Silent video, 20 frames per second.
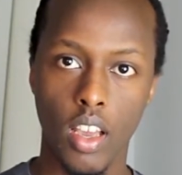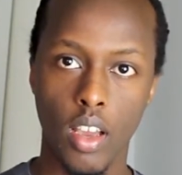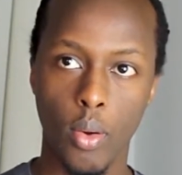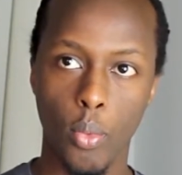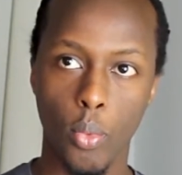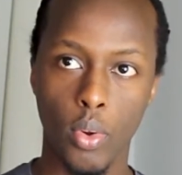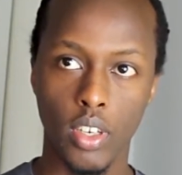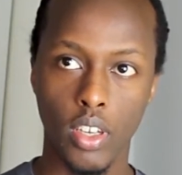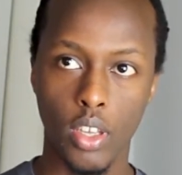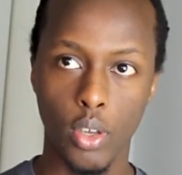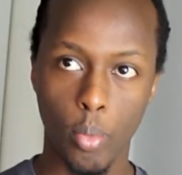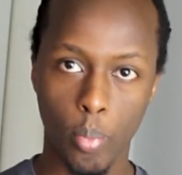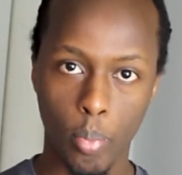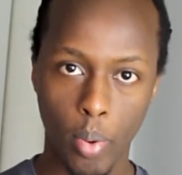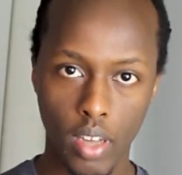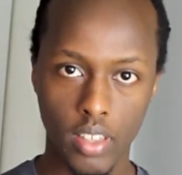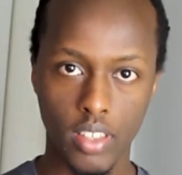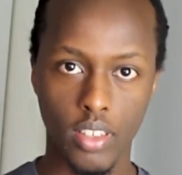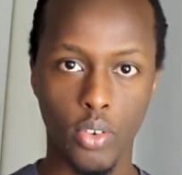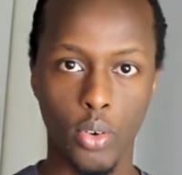When you're
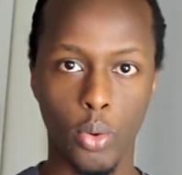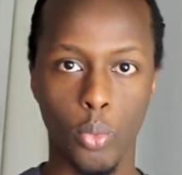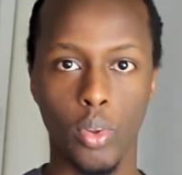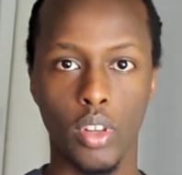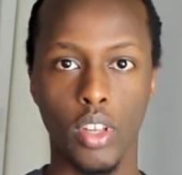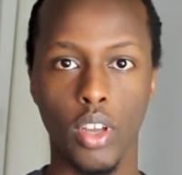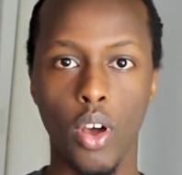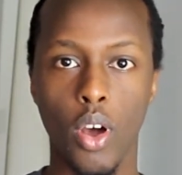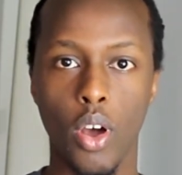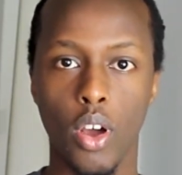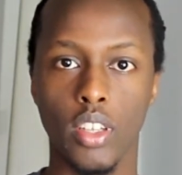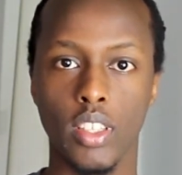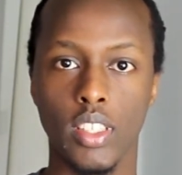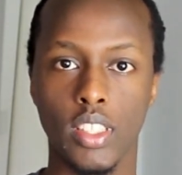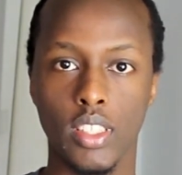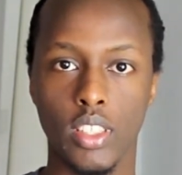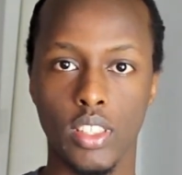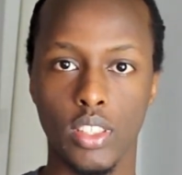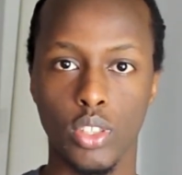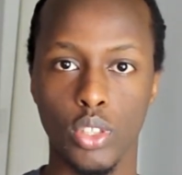partnering with God
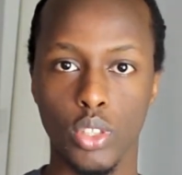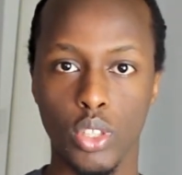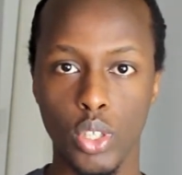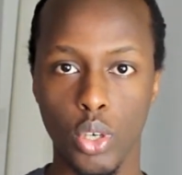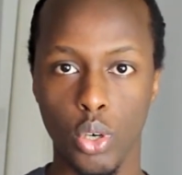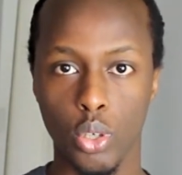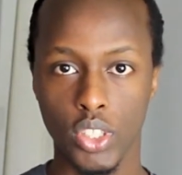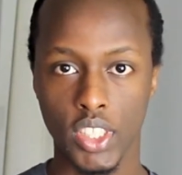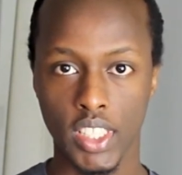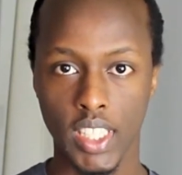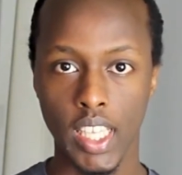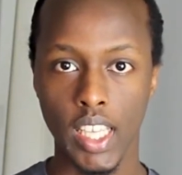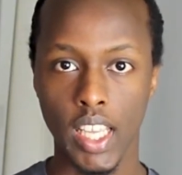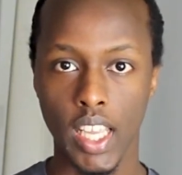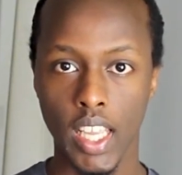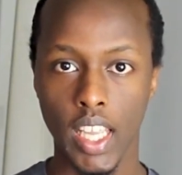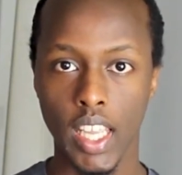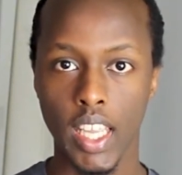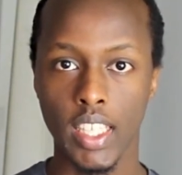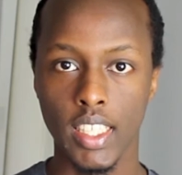to do your
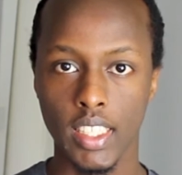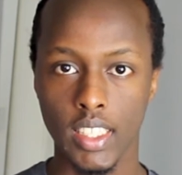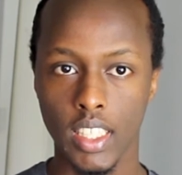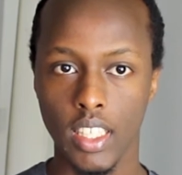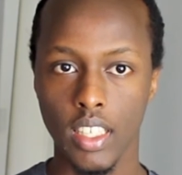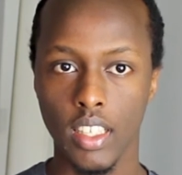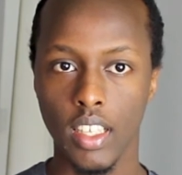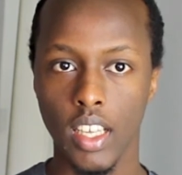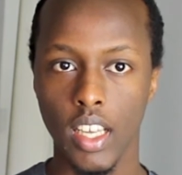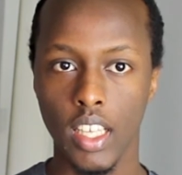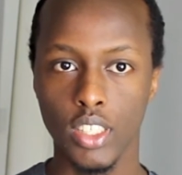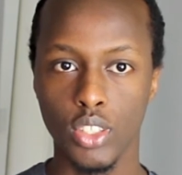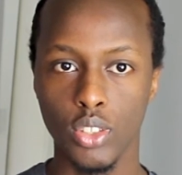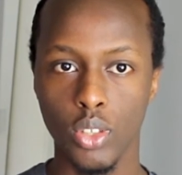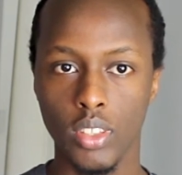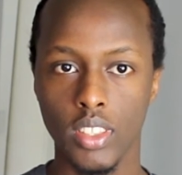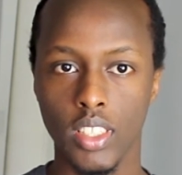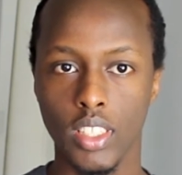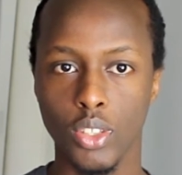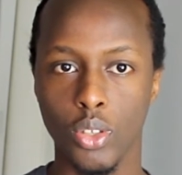singing, it's
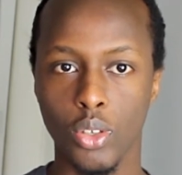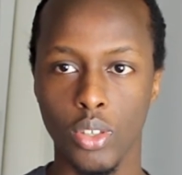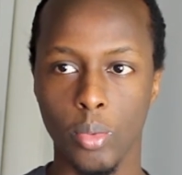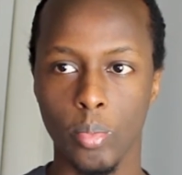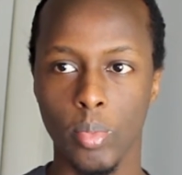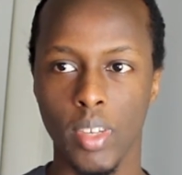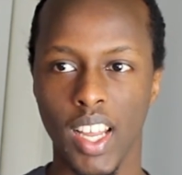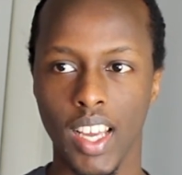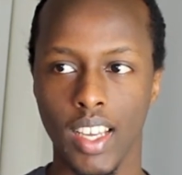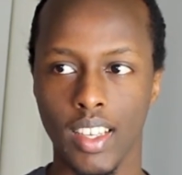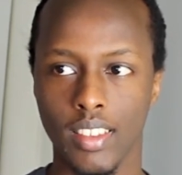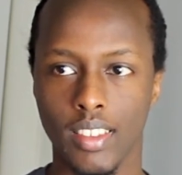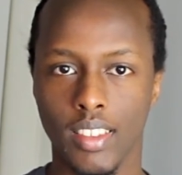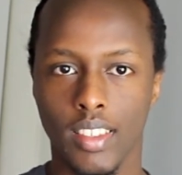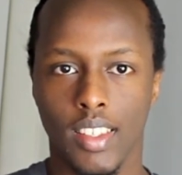not just going to be like,